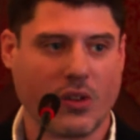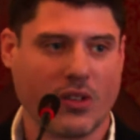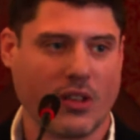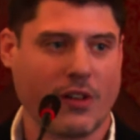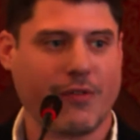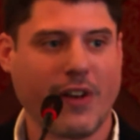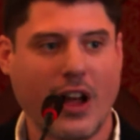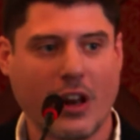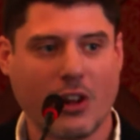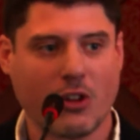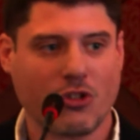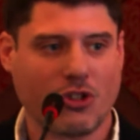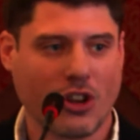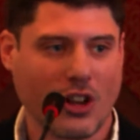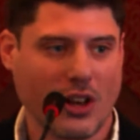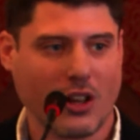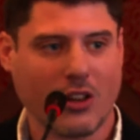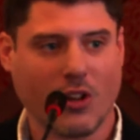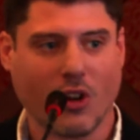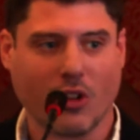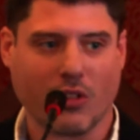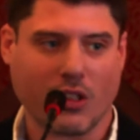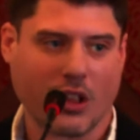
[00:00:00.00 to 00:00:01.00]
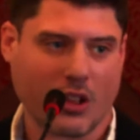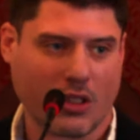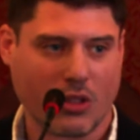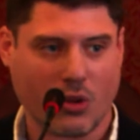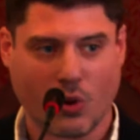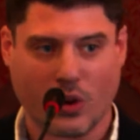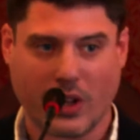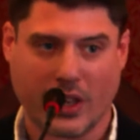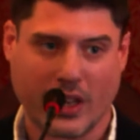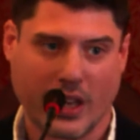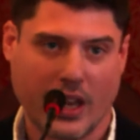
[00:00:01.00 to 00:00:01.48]
on the value chain in order
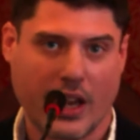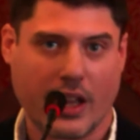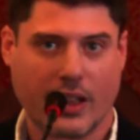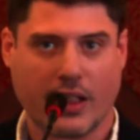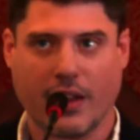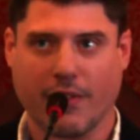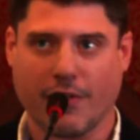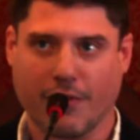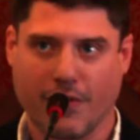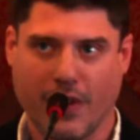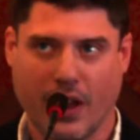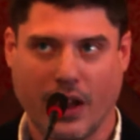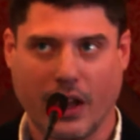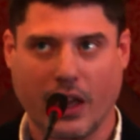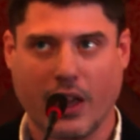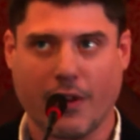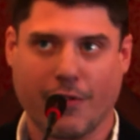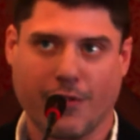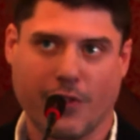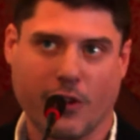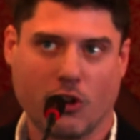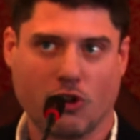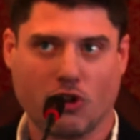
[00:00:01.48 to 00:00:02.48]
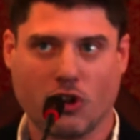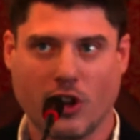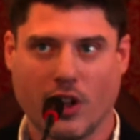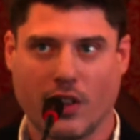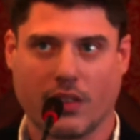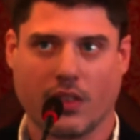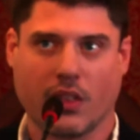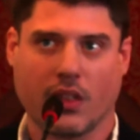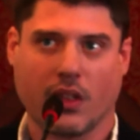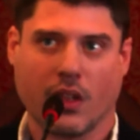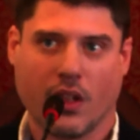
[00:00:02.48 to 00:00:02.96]
to create a very
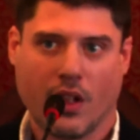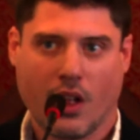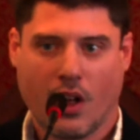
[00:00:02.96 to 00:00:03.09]
efficient